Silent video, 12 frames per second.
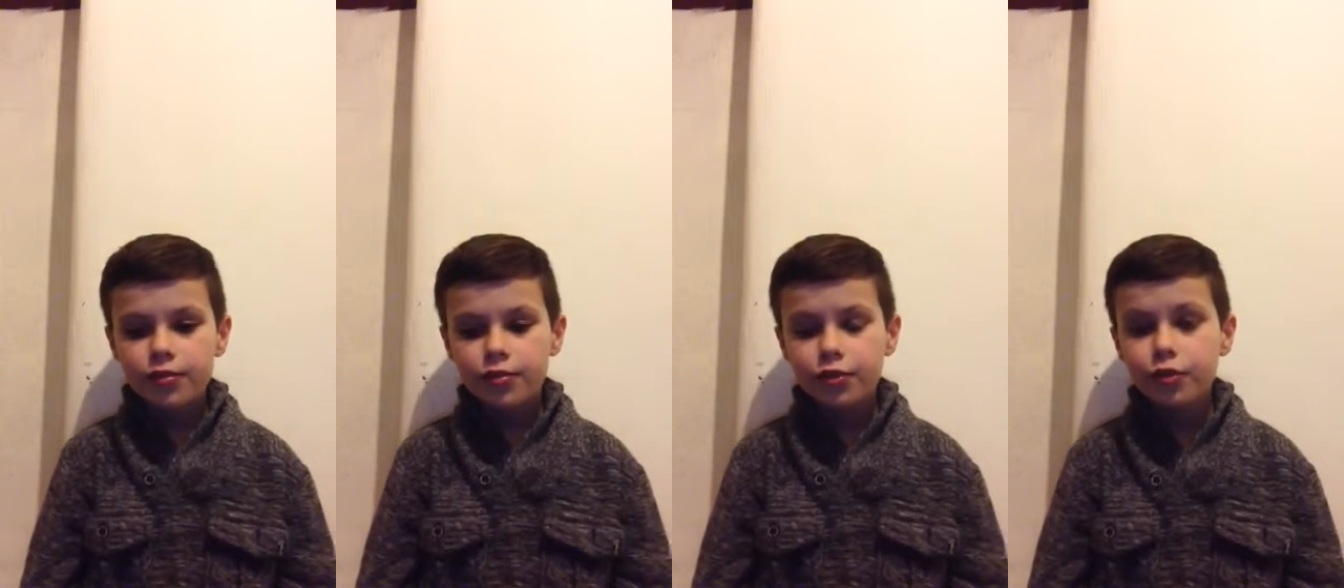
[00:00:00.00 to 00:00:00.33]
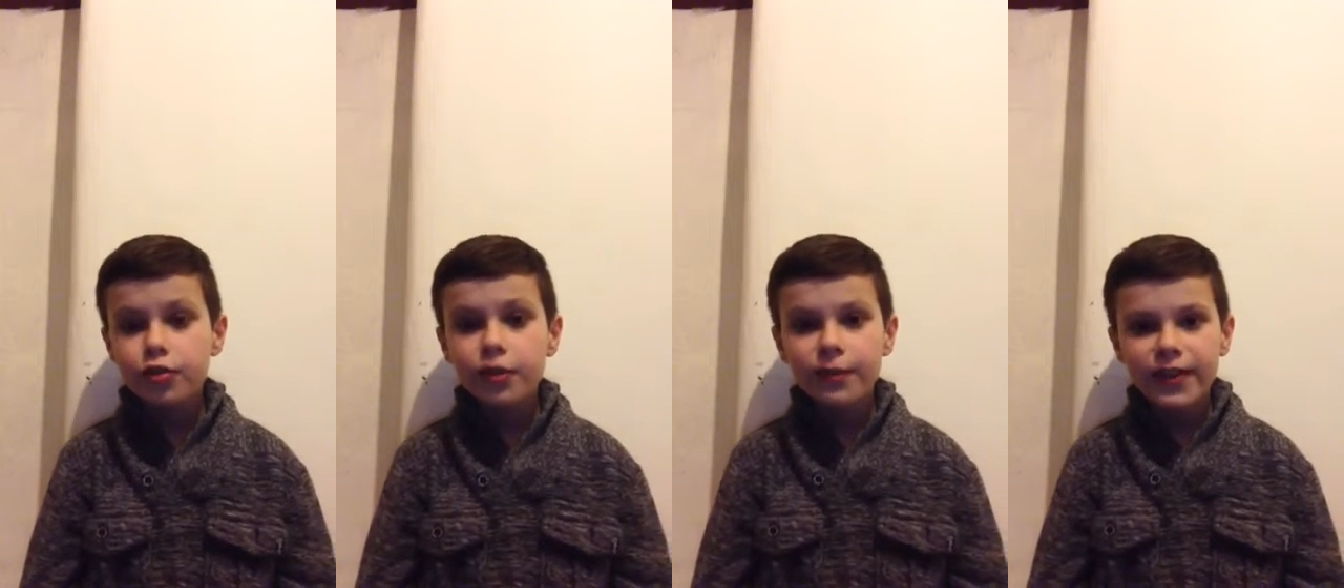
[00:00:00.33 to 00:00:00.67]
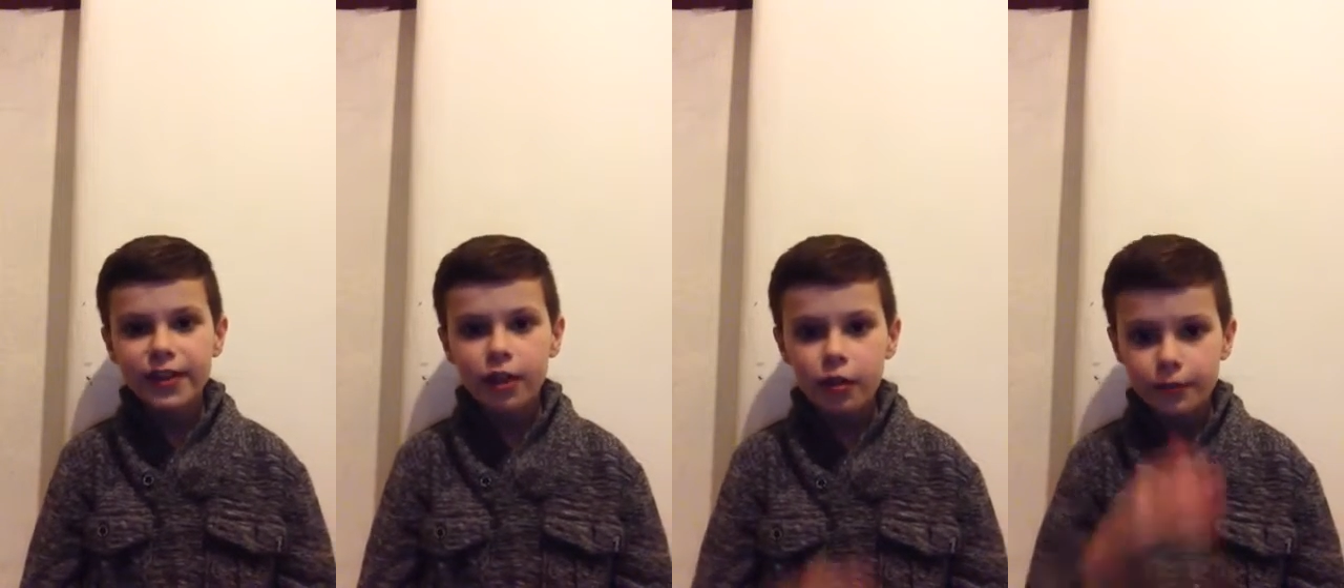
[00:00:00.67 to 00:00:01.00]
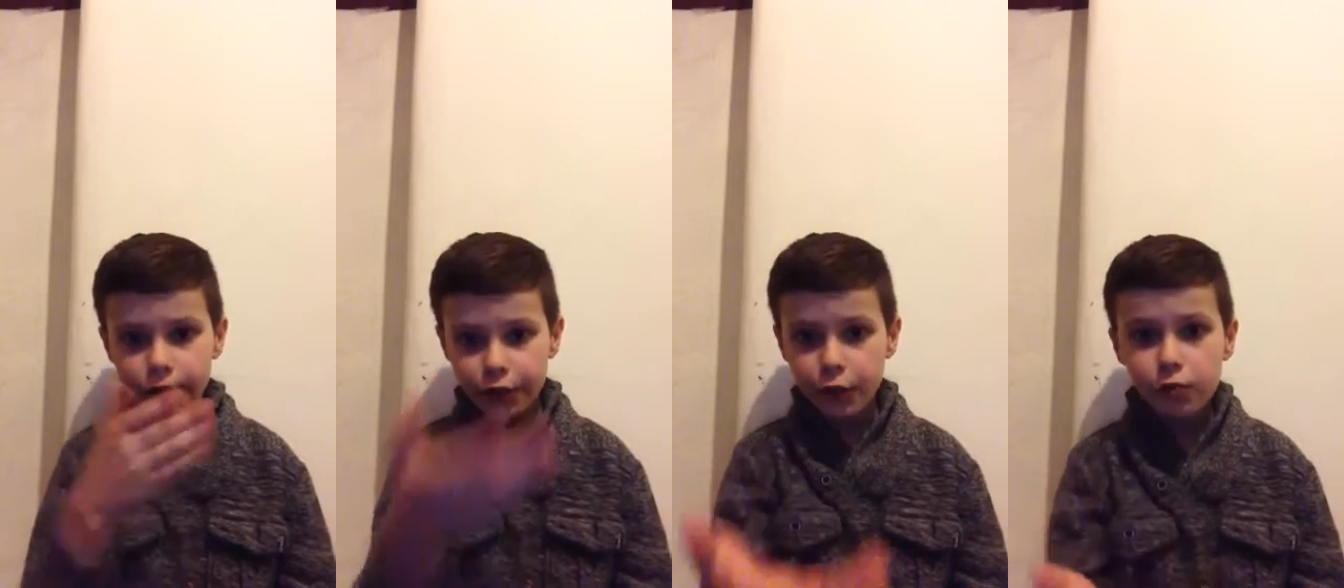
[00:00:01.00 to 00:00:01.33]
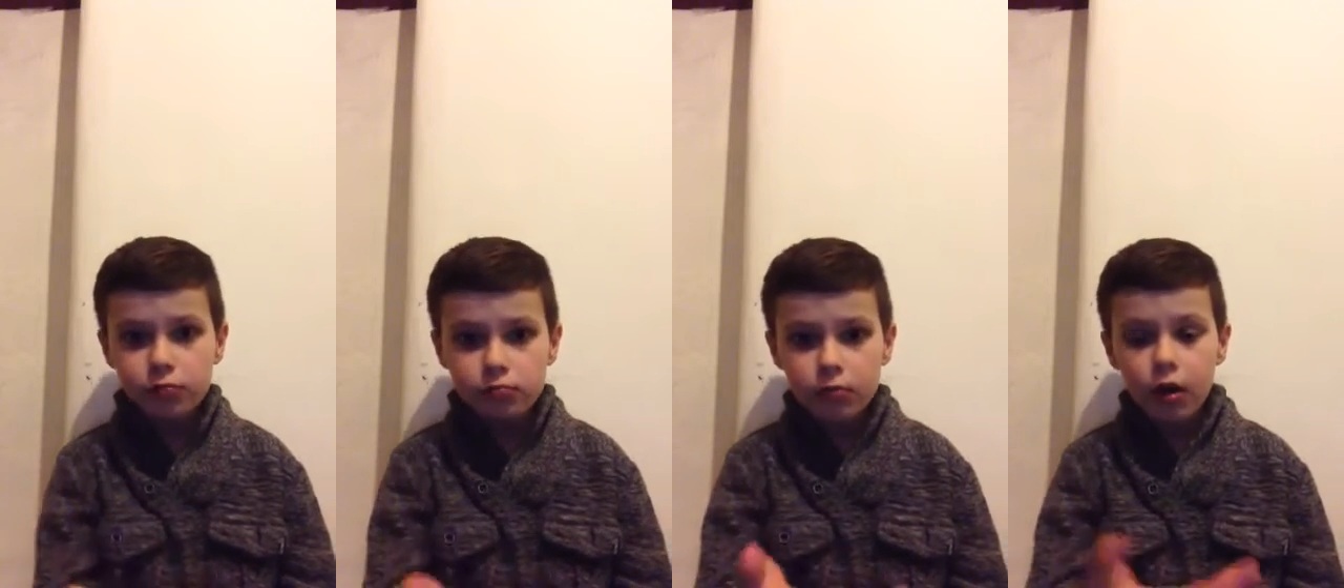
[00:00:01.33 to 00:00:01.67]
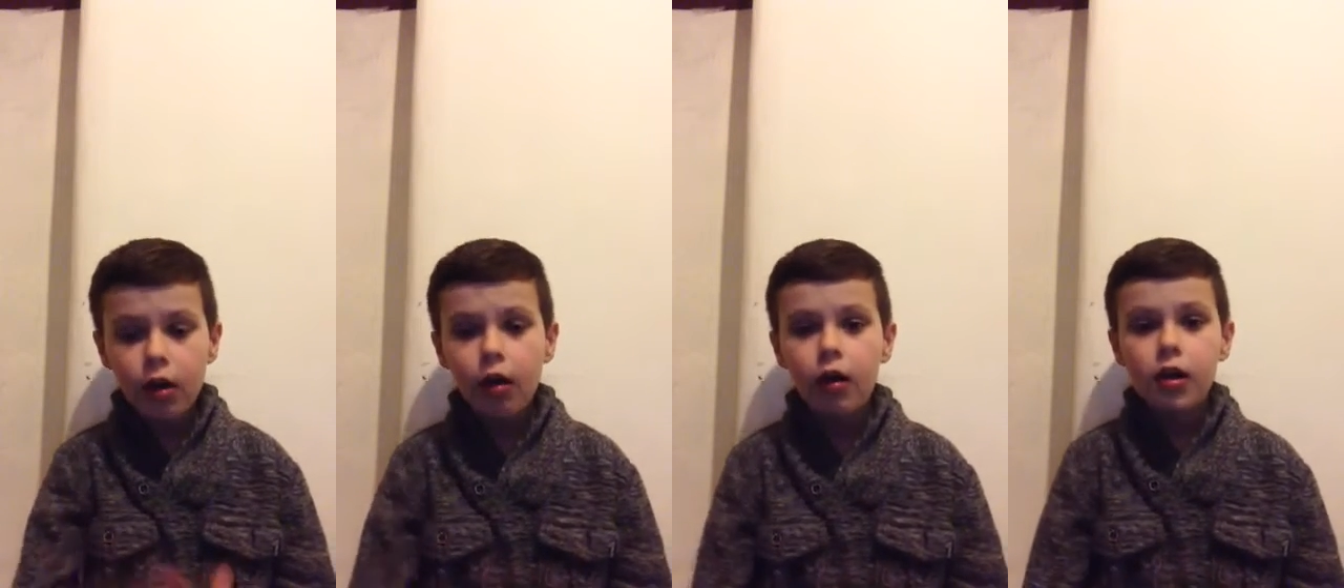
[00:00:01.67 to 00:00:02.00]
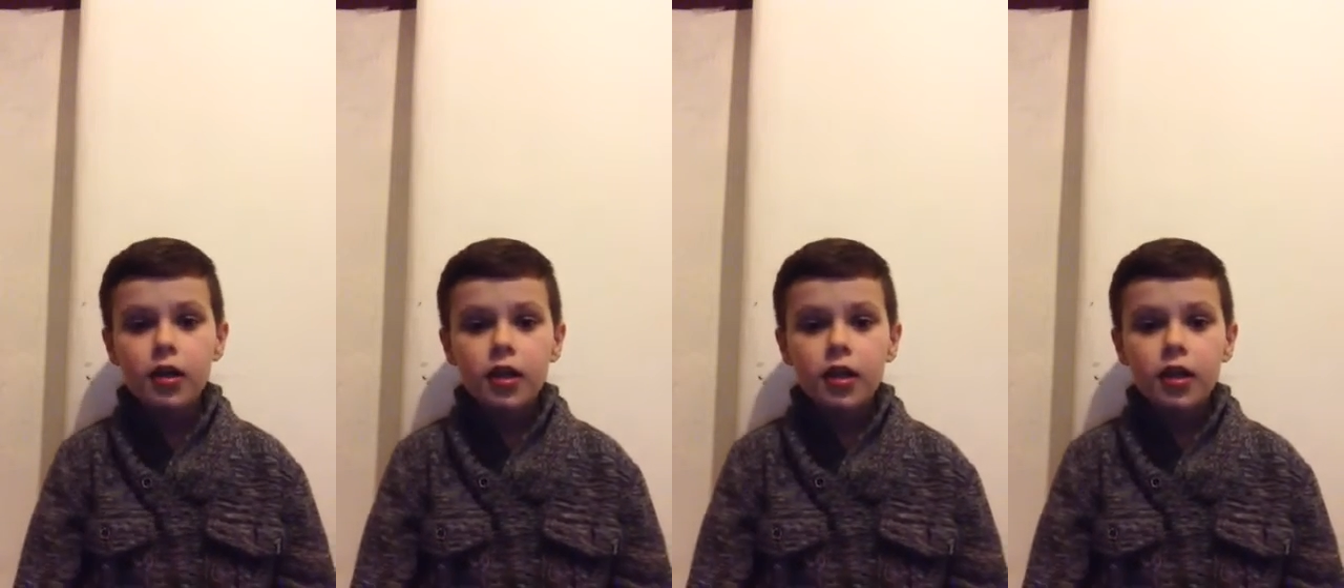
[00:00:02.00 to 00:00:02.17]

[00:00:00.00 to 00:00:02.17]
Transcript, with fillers: use a video of you or